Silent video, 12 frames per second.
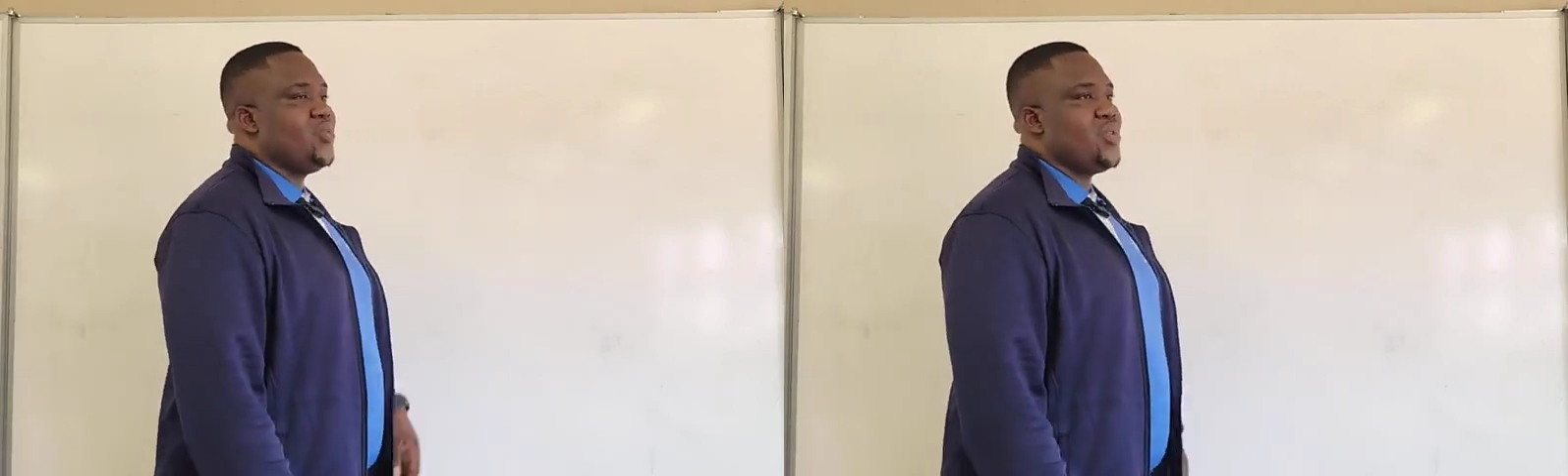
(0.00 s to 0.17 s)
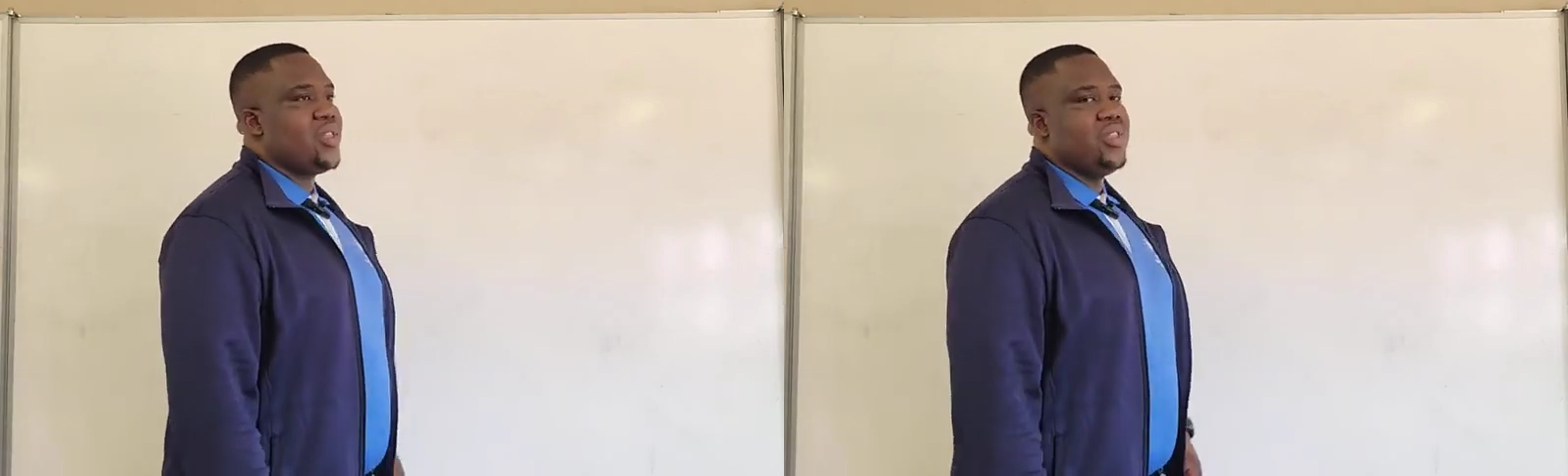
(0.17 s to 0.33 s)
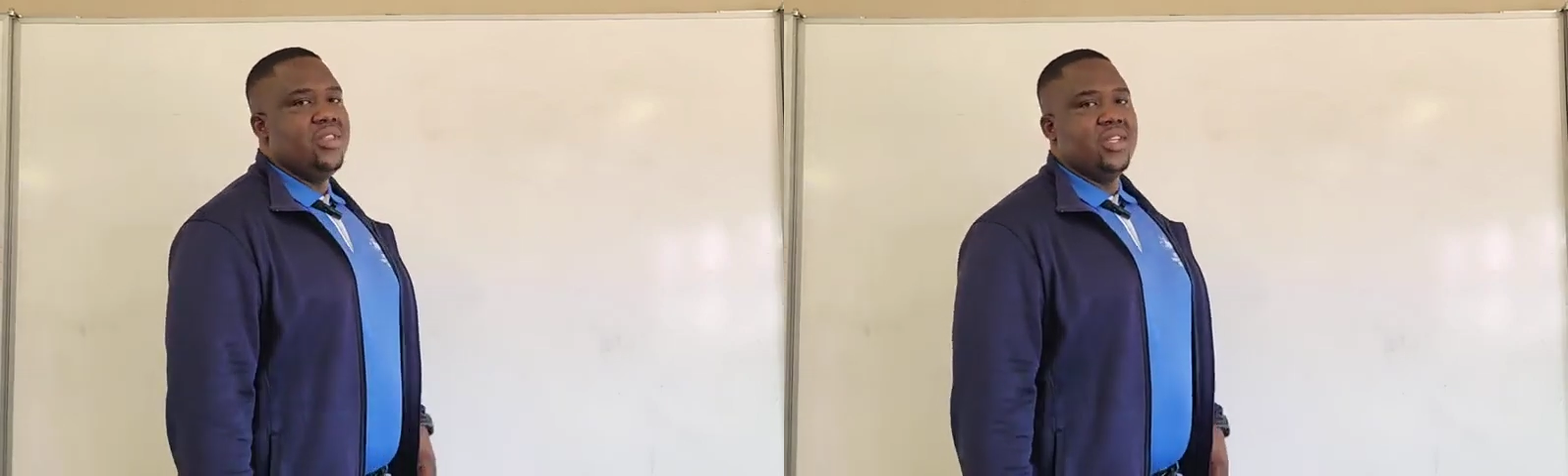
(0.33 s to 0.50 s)

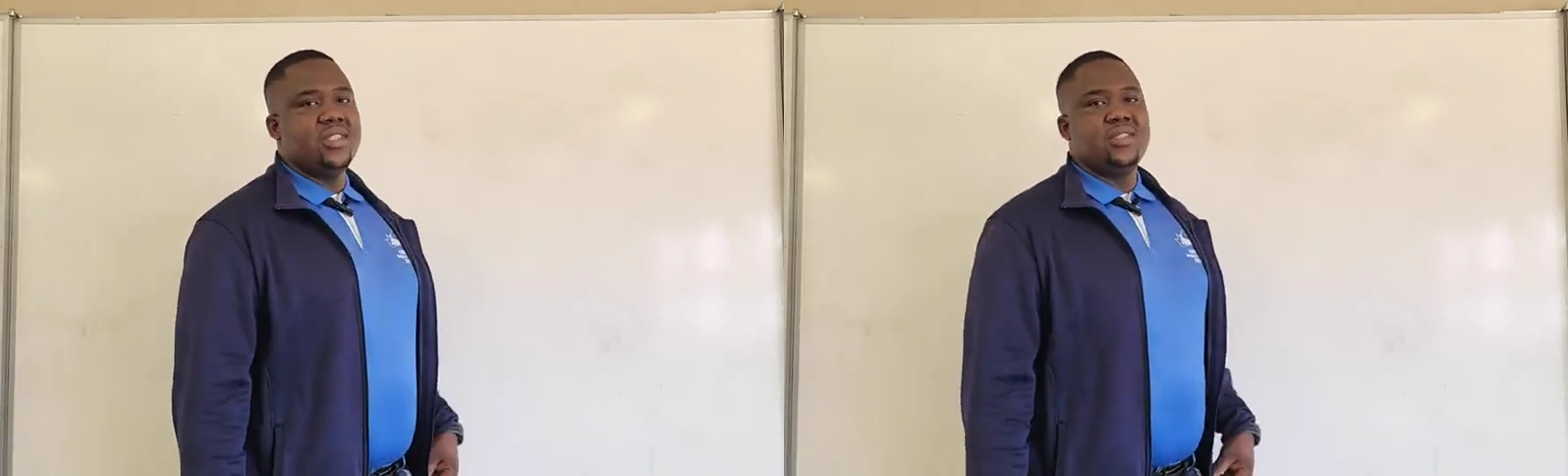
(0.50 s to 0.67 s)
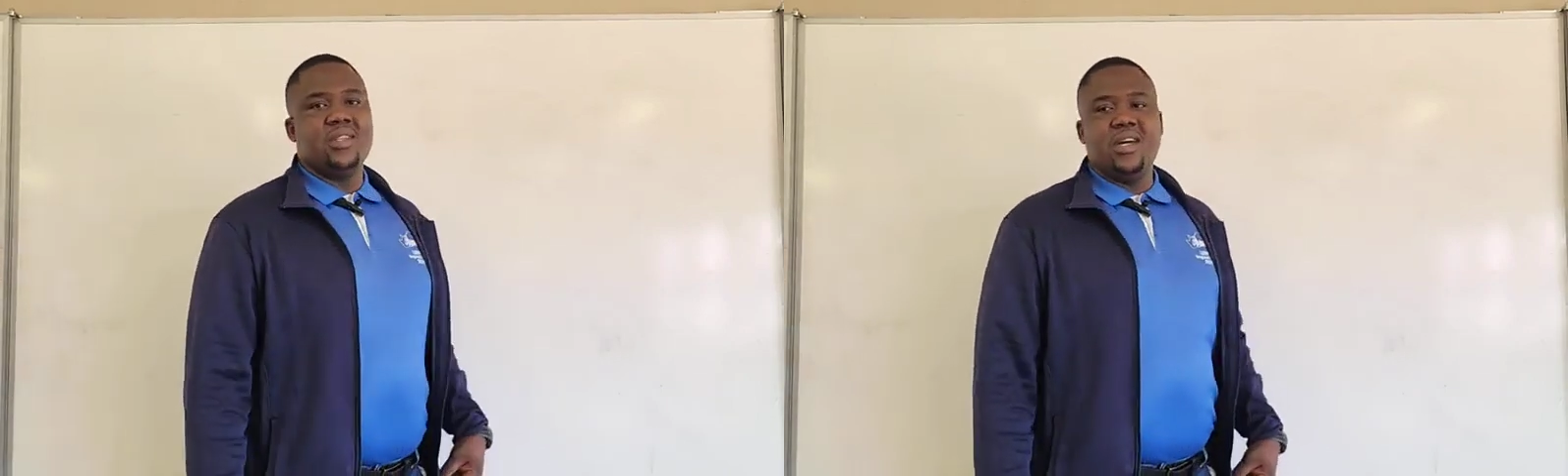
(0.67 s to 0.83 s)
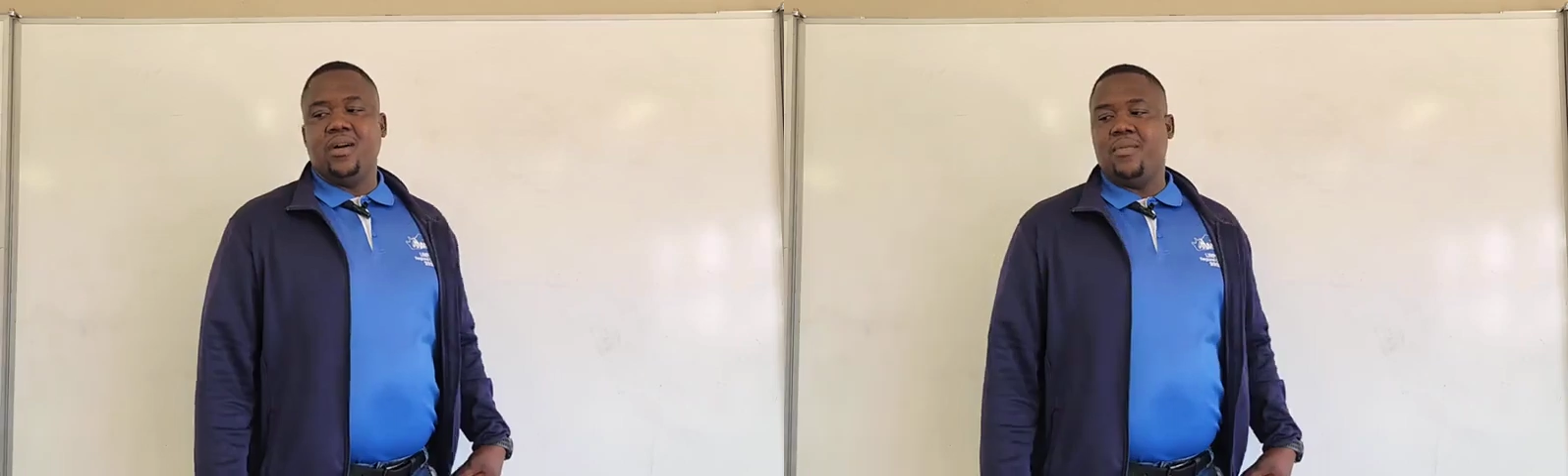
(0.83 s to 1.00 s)
with
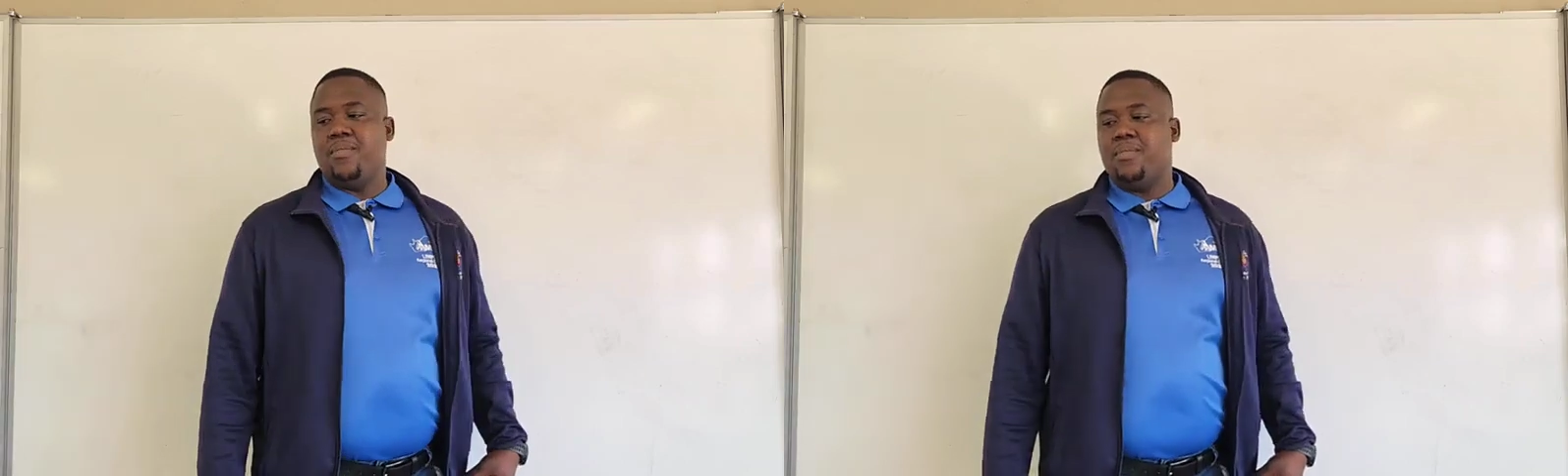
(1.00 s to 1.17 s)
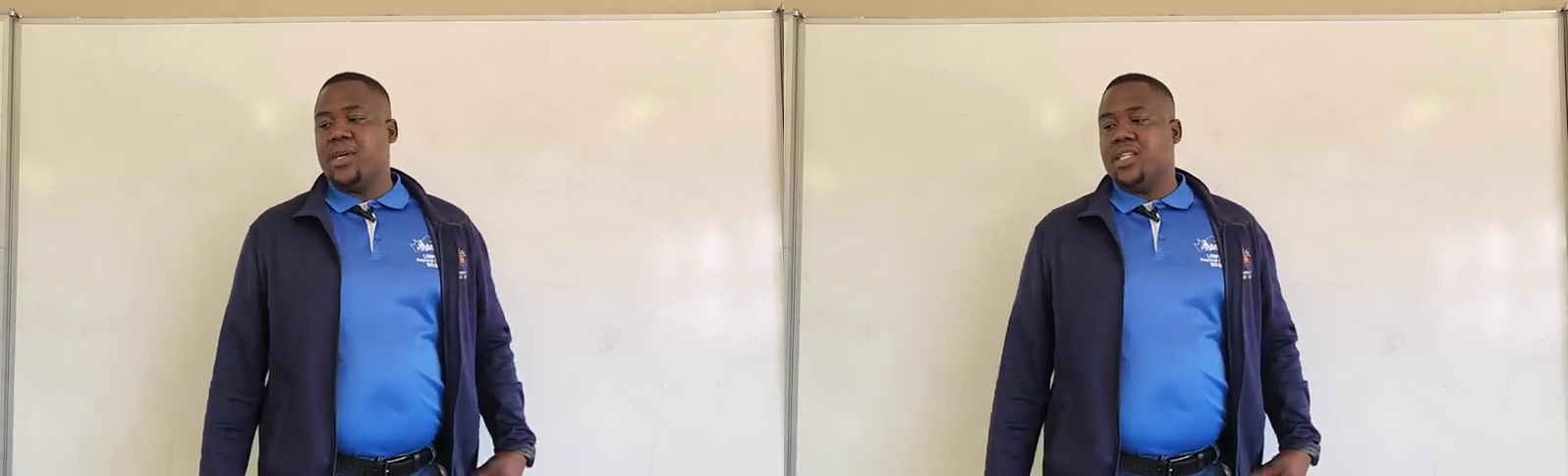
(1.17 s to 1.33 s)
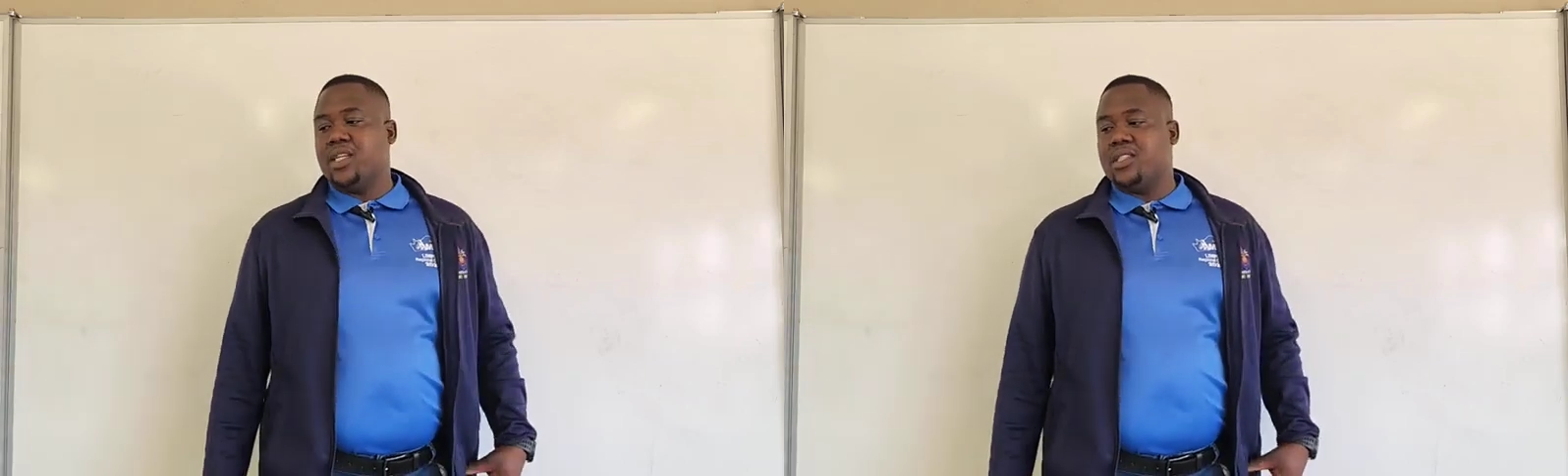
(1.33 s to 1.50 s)
this
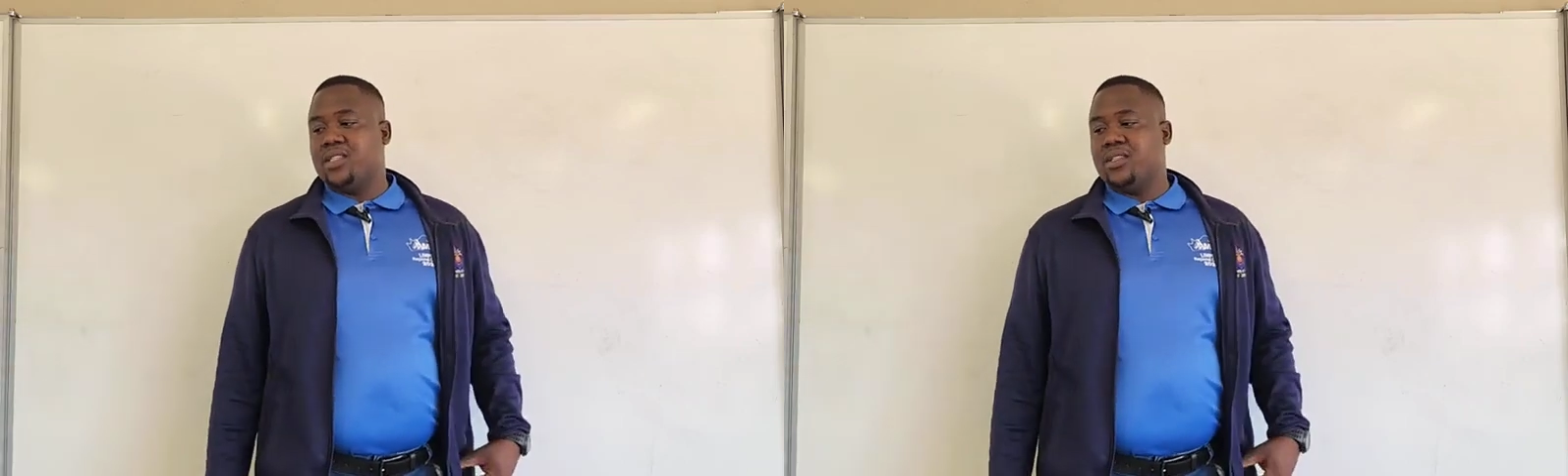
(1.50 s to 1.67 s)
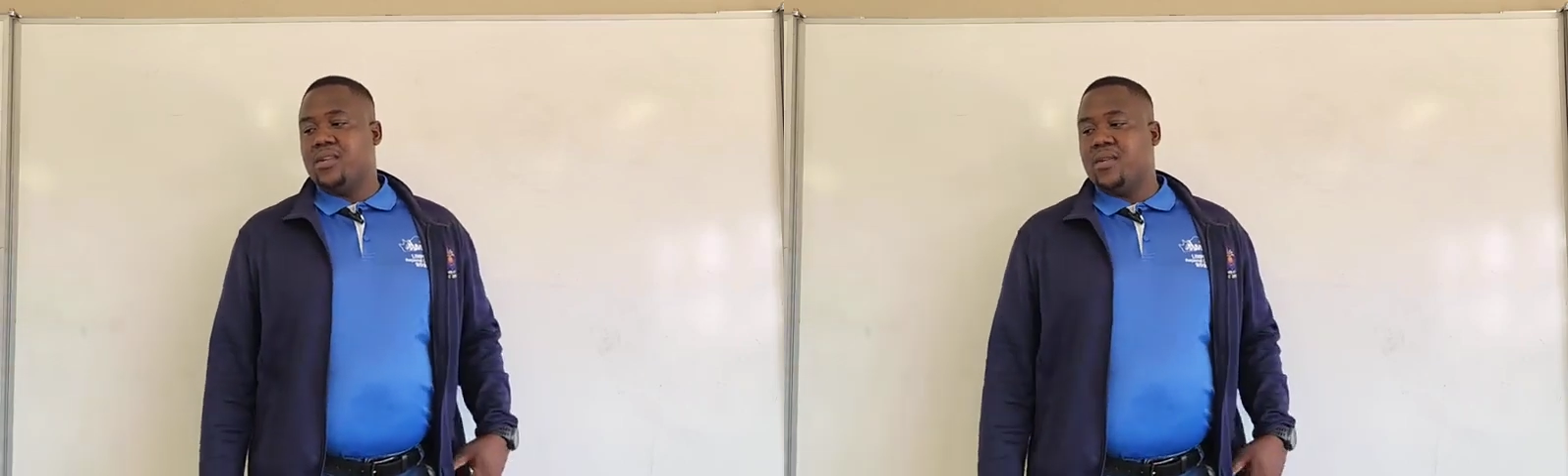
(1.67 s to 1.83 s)
matters.